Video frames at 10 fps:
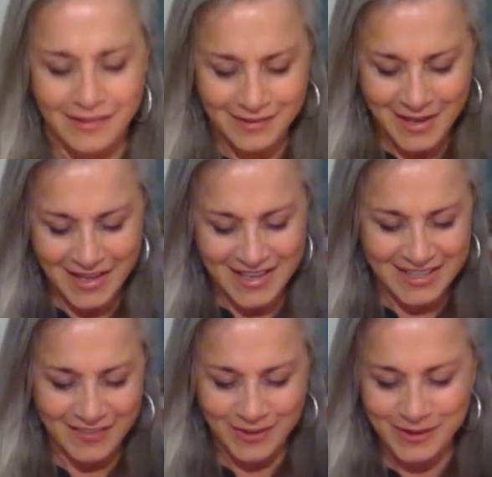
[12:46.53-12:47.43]
okay
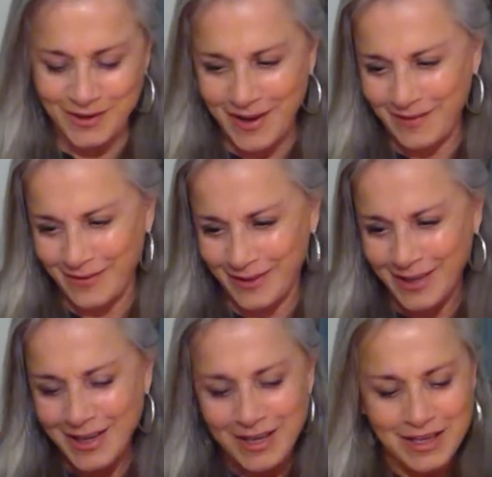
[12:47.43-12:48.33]
give it all your effort
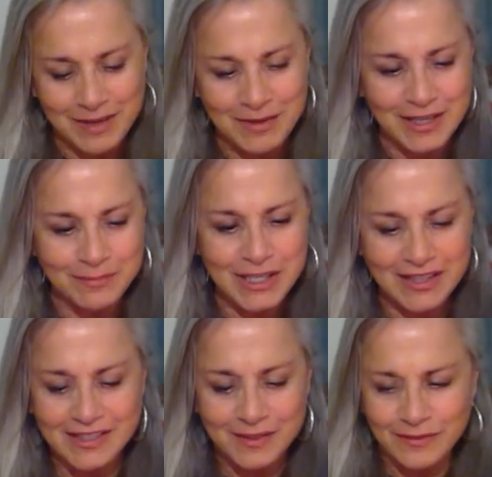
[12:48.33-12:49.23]
and, and make the
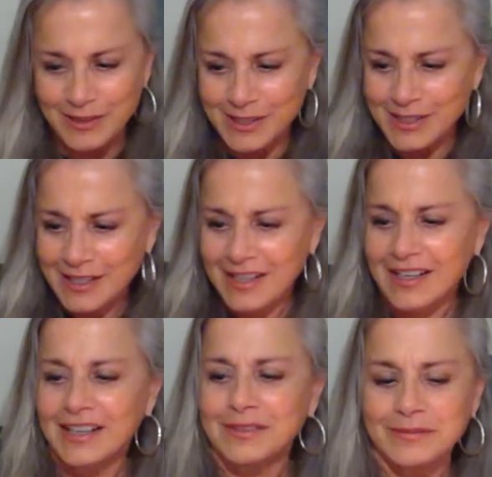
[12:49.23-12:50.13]
difference um,